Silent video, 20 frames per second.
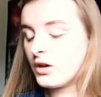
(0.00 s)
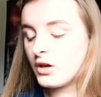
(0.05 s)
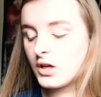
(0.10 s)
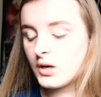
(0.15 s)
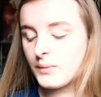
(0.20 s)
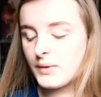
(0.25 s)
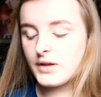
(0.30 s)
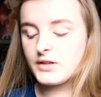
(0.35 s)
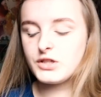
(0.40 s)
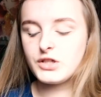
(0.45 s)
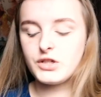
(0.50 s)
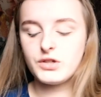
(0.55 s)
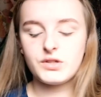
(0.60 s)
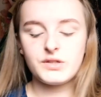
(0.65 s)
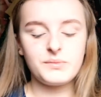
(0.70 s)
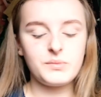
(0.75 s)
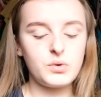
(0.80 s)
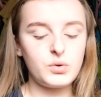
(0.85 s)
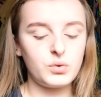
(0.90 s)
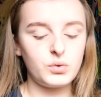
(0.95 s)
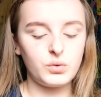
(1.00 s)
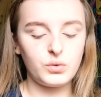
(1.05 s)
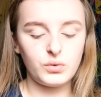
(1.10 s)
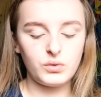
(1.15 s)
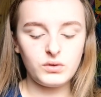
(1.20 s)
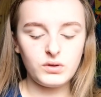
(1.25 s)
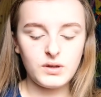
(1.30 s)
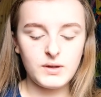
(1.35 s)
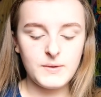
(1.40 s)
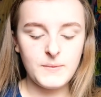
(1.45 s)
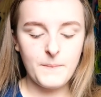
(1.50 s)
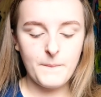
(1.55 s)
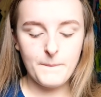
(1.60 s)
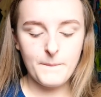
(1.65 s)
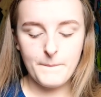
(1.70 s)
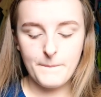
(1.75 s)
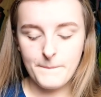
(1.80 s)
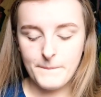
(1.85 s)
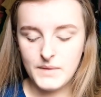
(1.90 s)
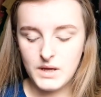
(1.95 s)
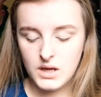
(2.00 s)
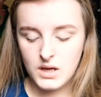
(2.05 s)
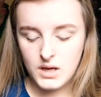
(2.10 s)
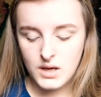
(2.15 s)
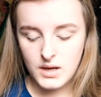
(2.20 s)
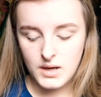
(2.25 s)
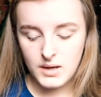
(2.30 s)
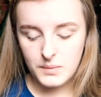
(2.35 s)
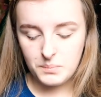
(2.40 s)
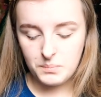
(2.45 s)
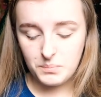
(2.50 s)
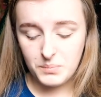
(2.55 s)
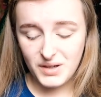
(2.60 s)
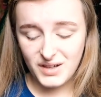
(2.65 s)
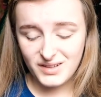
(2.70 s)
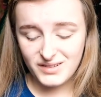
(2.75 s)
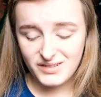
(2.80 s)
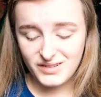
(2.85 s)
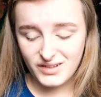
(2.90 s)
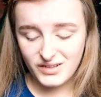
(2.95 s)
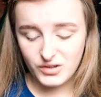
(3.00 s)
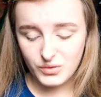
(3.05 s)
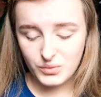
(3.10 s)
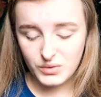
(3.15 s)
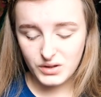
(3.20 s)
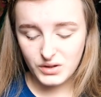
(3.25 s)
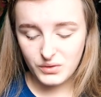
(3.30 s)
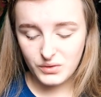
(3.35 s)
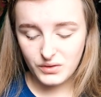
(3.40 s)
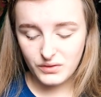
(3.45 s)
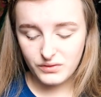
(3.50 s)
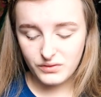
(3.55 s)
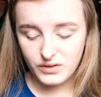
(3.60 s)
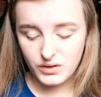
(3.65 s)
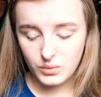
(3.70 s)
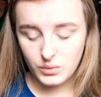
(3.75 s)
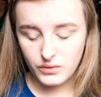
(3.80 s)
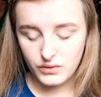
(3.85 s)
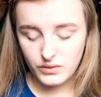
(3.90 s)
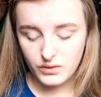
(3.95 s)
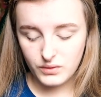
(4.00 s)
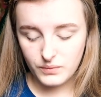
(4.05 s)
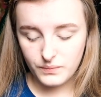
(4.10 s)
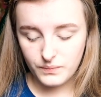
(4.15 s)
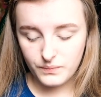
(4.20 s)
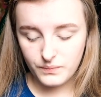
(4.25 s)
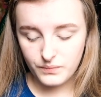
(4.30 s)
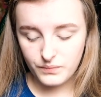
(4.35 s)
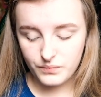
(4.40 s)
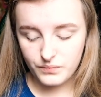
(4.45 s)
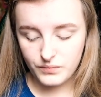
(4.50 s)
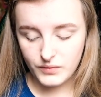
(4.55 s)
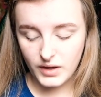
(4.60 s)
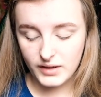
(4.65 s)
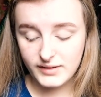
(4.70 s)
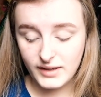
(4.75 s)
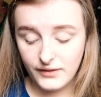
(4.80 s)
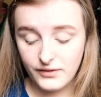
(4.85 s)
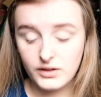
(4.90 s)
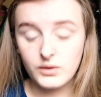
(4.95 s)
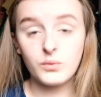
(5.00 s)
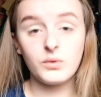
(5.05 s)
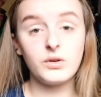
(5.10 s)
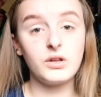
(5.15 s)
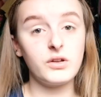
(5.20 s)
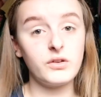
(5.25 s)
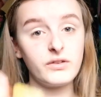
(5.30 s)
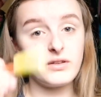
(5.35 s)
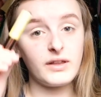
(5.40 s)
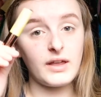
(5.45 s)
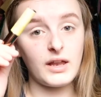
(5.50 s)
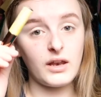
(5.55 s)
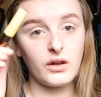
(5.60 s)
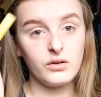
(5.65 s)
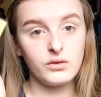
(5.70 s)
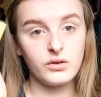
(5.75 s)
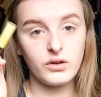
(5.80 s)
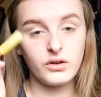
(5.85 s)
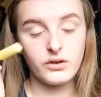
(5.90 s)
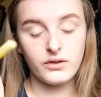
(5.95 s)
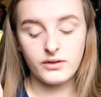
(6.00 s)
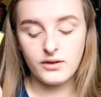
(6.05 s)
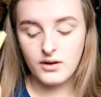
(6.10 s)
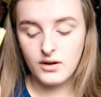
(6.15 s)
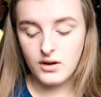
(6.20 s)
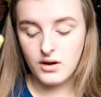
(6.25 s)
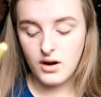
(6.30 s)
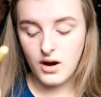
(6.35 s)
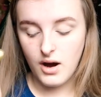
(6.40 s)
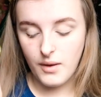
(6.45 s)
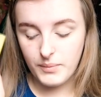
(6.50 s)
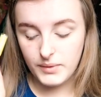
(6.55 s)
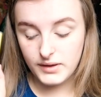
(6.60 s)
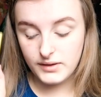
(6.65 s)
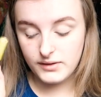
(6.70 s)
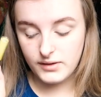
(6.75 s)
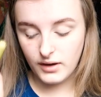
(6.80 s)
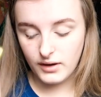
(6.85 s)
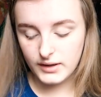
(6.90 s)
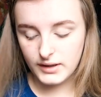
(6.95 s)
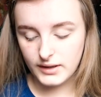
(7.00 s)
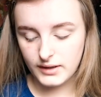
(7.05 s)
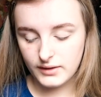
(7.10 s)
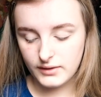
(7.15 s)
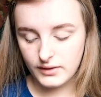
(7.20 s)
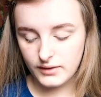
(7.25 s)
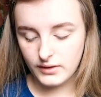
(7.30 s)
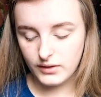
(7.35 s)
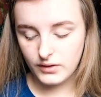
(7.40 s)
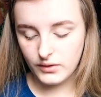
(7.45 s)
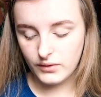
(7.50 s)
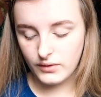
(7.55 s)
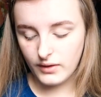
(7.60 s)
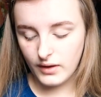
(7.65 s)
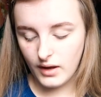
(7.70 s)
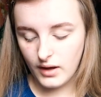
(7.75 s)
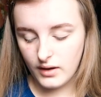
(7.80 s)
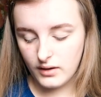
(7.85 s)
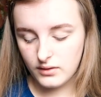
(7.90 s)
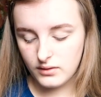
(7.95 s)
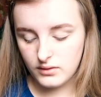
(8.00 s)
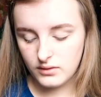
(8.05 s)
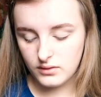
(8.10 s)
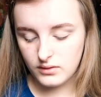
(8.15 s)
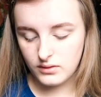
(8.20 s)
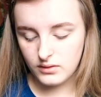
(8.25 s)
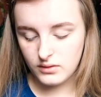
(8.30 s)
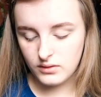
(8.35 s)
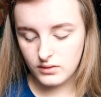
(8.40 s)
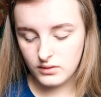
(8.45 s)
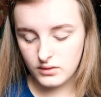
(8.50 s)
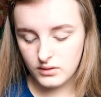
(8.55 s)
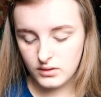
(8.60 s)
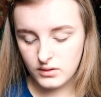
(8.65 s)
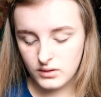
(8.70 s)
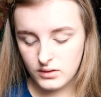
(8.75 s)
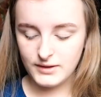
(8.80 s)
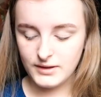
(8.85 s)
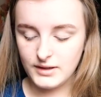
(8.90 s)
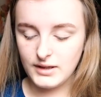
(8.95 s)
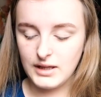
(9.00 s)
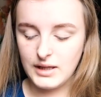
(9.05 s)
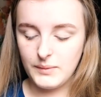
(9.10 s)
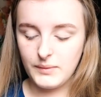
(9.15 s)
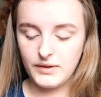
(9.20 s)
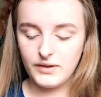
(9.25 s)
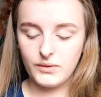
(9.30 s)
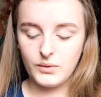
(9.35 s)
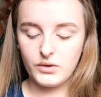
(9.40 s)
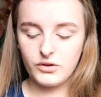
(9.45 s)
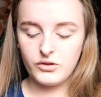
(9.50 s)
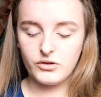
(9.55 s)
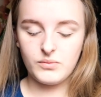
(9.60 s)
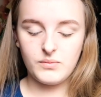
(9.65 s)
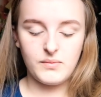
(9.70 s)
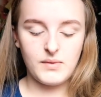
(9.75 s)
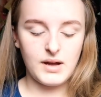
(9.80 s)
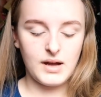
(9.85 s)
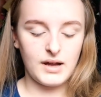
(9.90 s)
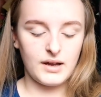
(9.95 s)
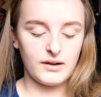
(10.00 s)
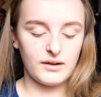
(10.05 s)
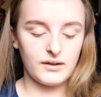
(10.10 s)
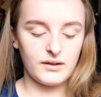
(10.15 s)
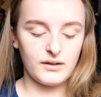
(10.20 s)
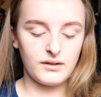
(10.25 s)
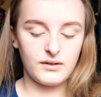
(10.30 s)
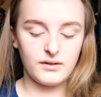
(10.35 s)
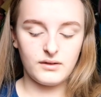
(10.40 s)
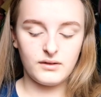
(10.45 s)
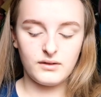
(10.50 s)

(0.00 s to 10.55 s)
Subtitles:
not going to be able to use them all, but I do want to use a few of them. I definitely want to use the yellow because I've been dying to use that. Let me swatch on my hand.